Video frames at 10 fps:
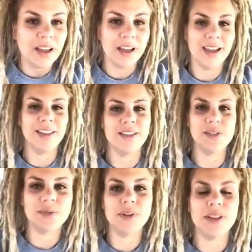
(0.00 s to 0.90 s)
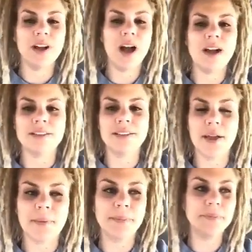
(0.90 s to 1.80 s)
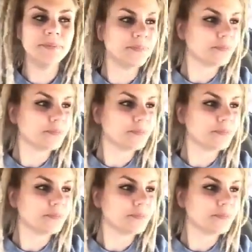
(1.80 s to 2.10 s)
I had this really awesome